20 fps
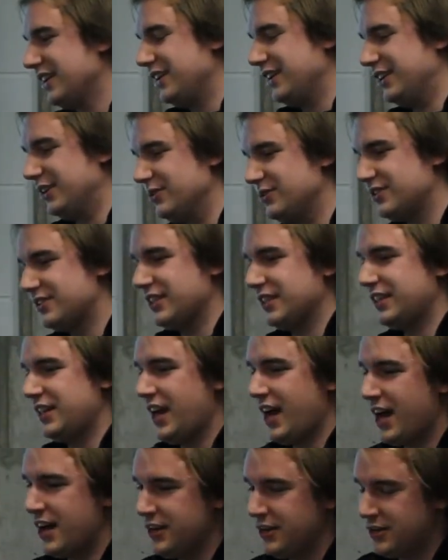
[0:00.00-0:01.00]
He was just like,
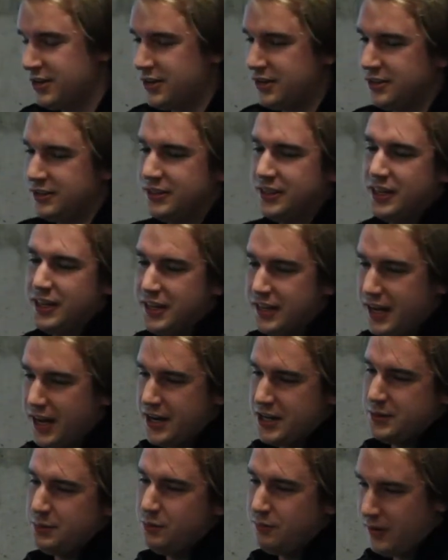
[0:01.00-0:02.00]
yeah, you know,
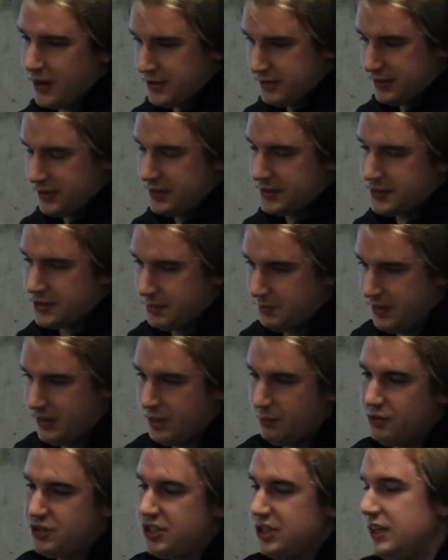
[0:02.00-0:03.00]
guys move on to this
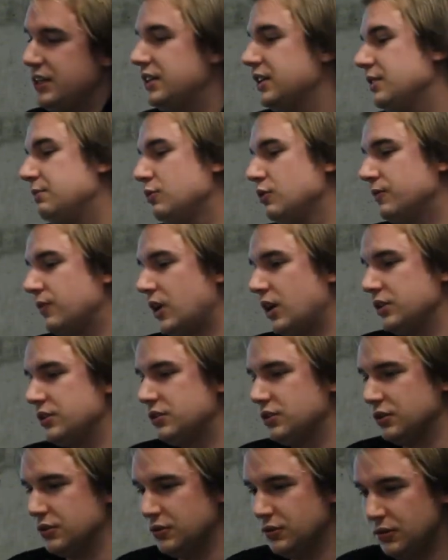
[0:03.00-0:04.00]
committee, which he did move
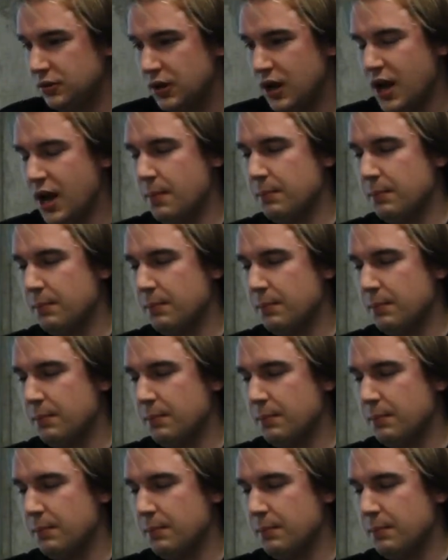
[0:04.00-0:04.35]
on to,